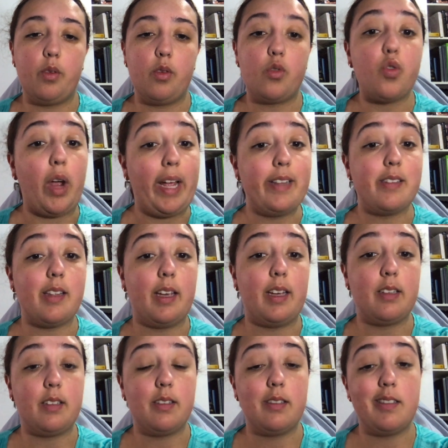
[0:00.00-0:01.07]

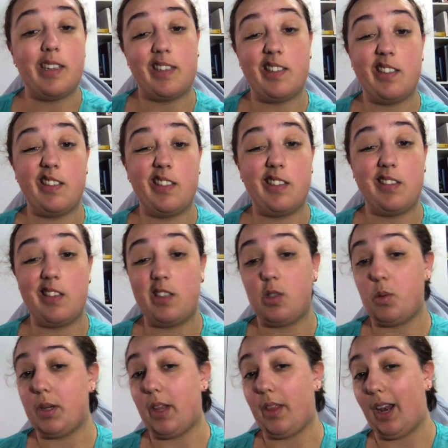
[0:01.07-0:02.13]
translate sentences into
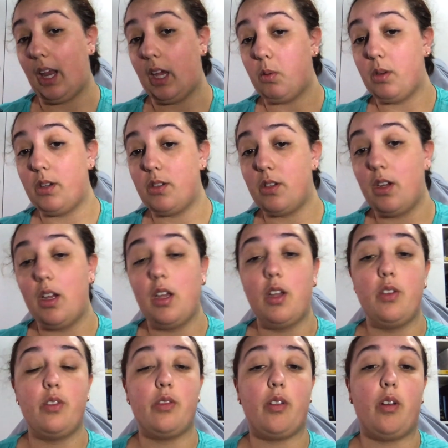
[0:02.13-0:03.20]
another language.
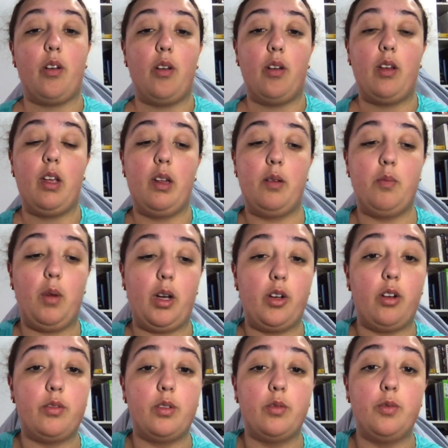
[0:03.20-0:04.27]
So in my
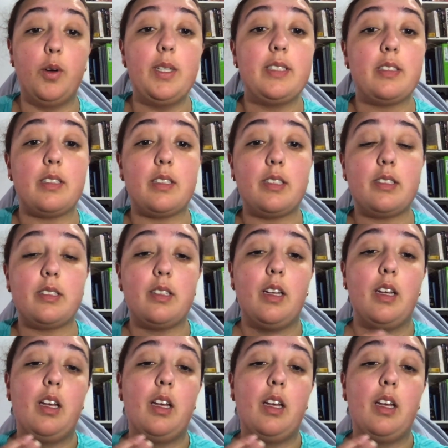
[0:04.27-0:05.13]
novel Voiceless,